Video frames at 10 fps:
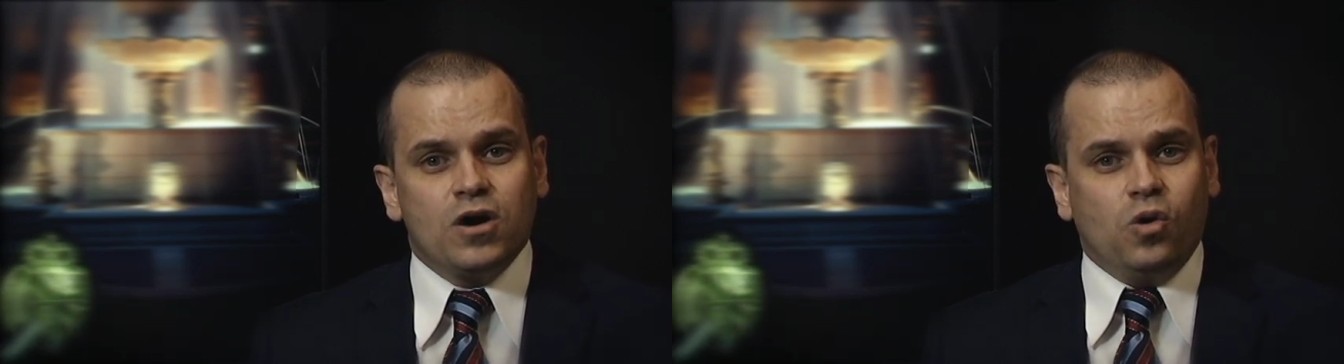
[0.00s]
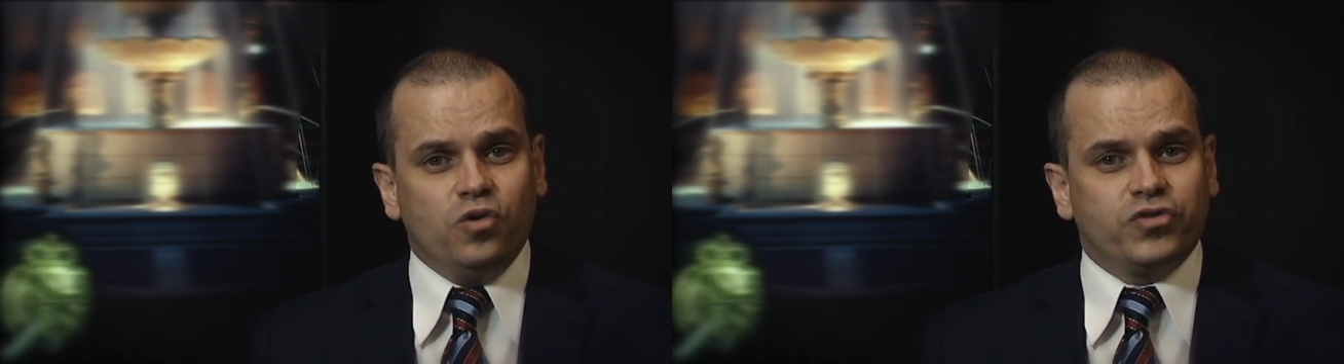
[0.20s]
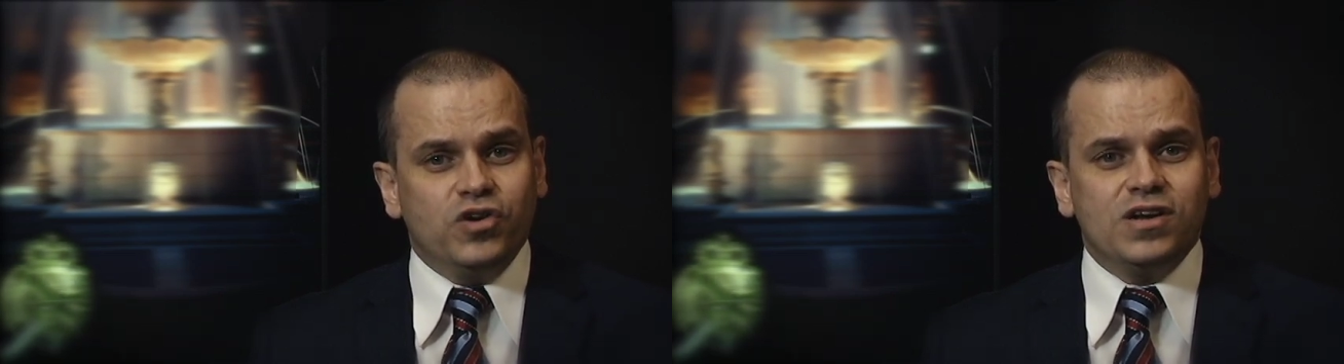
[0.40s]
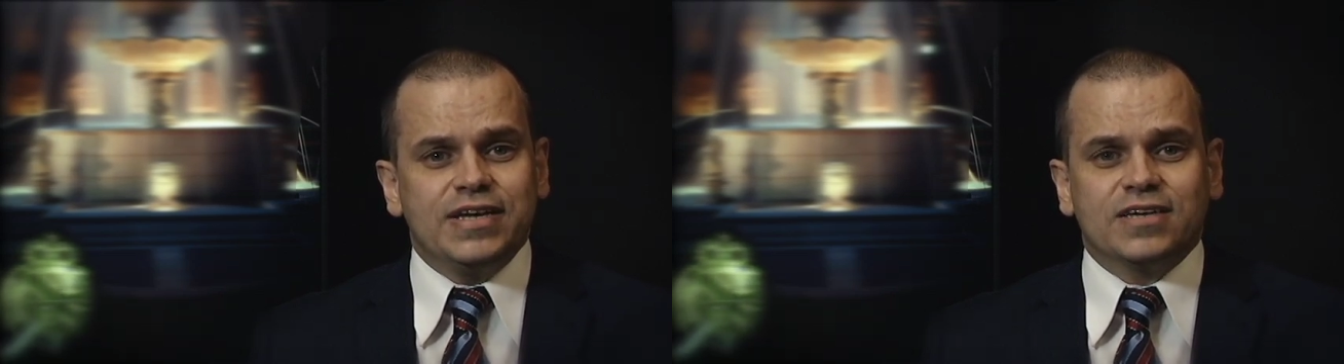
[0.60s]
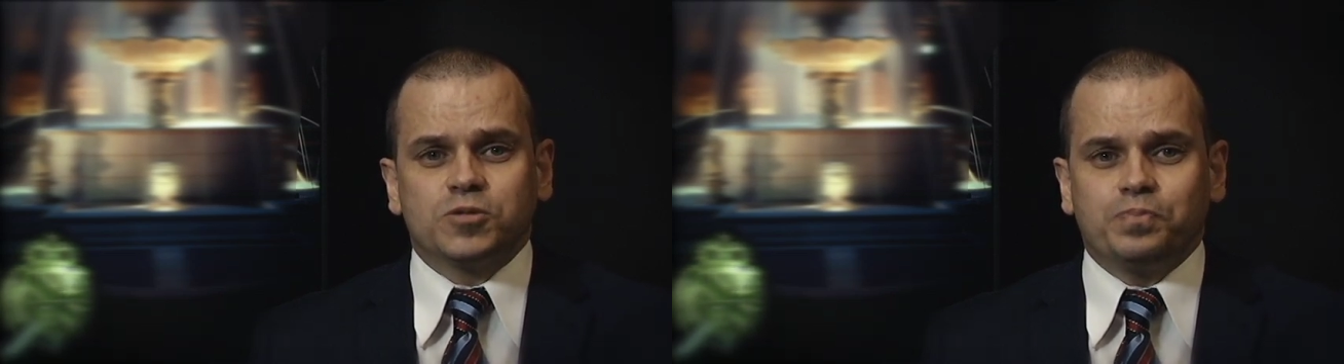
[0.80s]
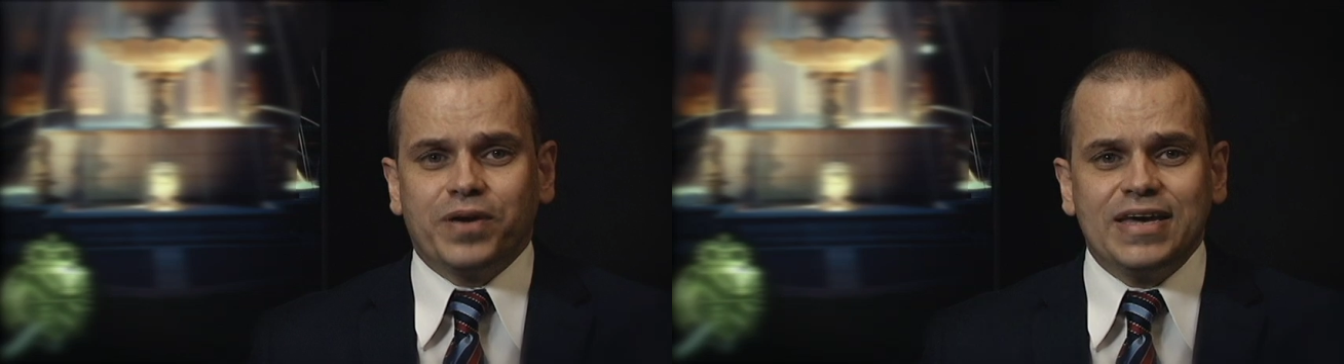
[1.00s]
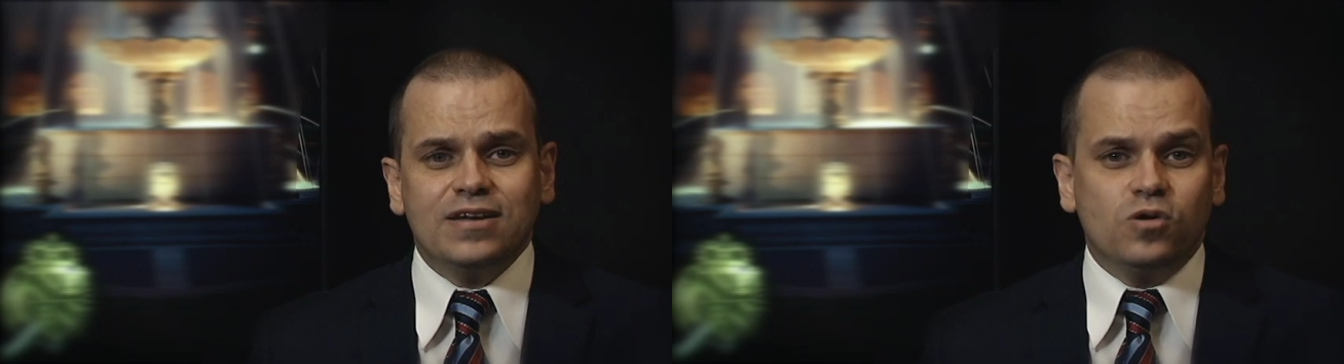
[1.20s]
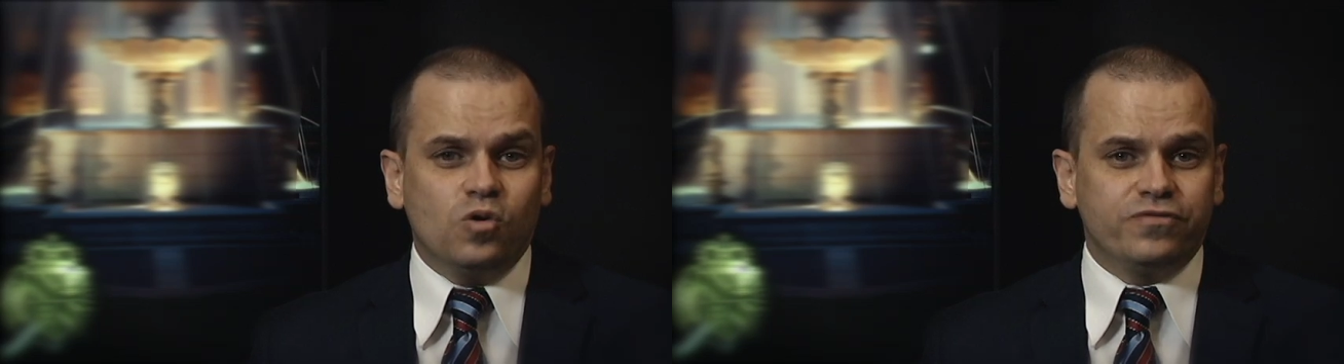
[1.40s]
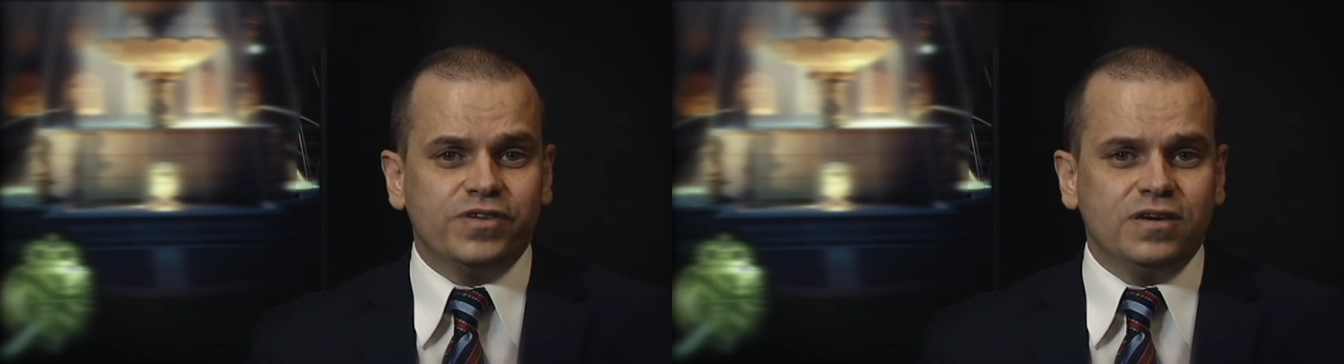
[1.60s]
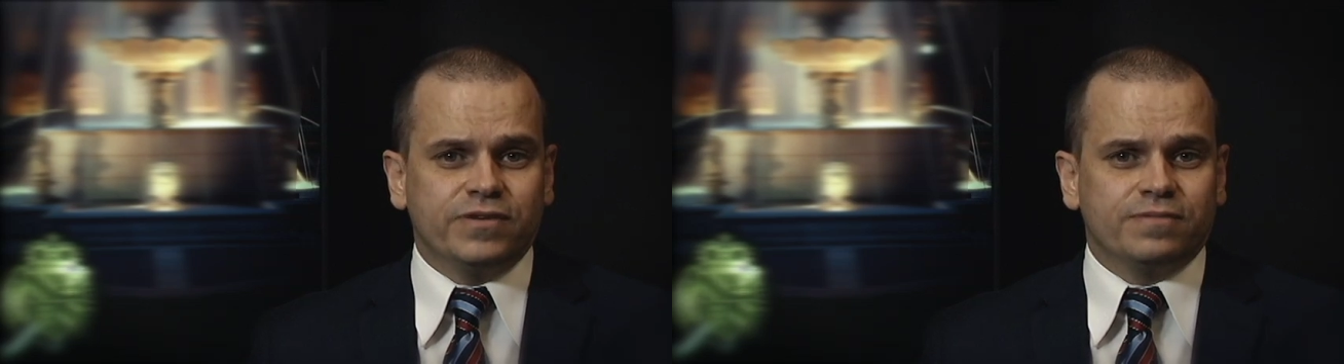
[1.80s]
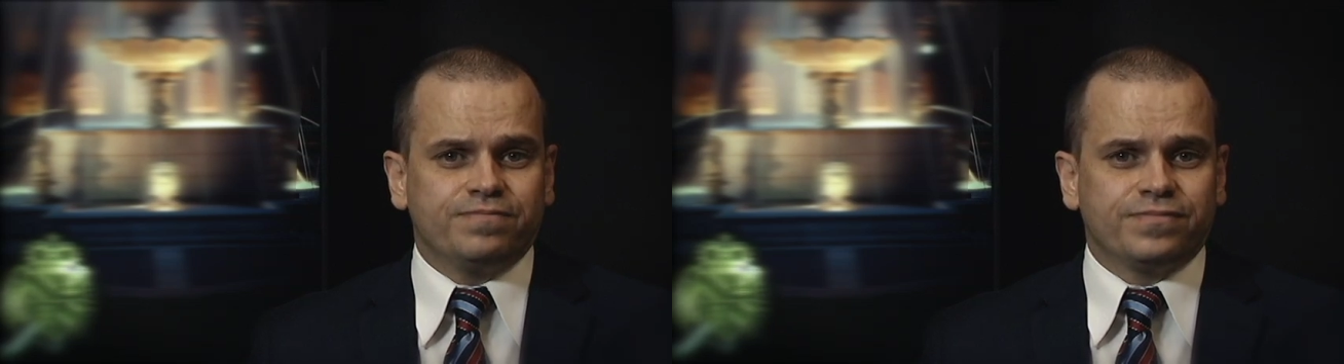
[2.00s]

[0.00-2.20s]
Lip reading: or thirdly, as pain or fever.